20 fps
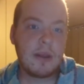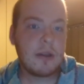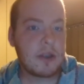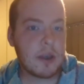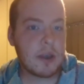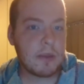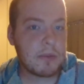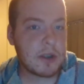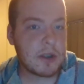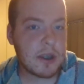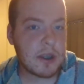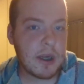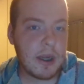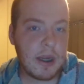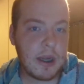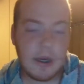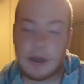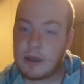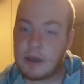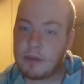Some
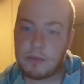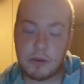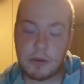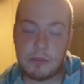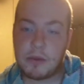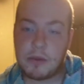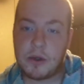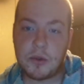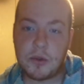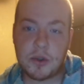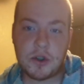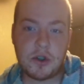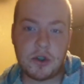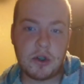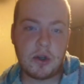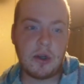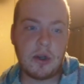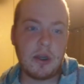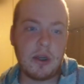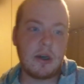stayed, but most
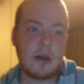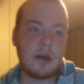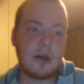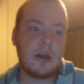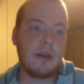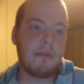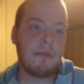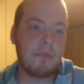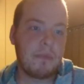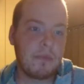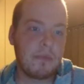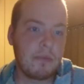journeyed on.